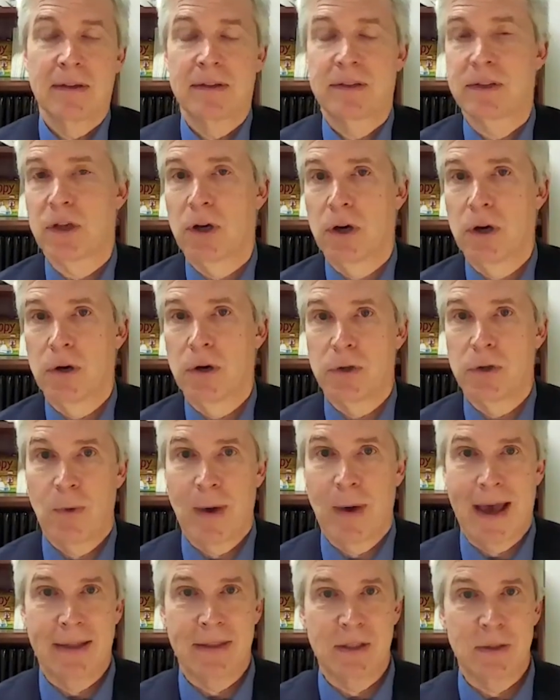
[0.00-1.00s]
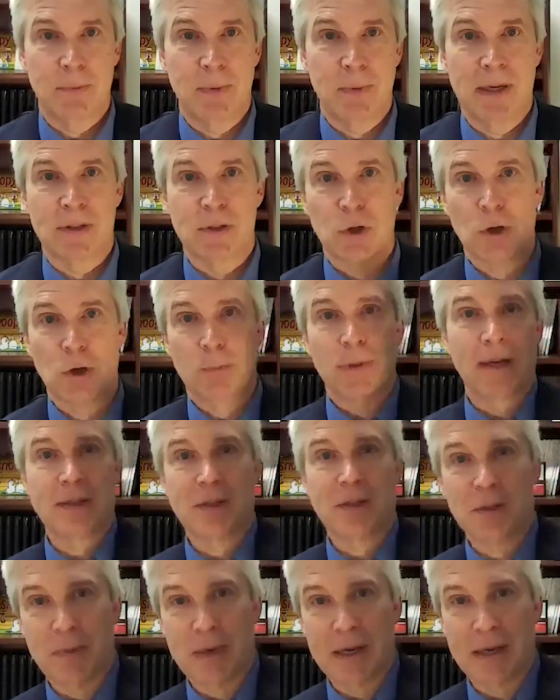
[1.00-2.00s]
So you had these big
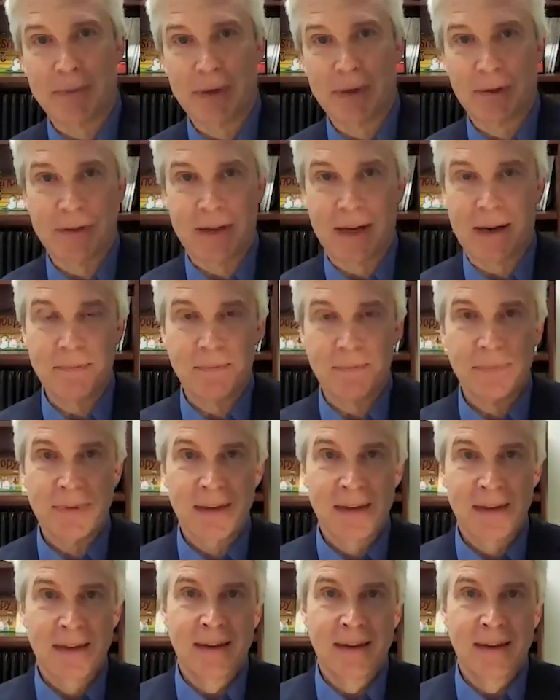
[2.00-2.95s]
surpluses being built up.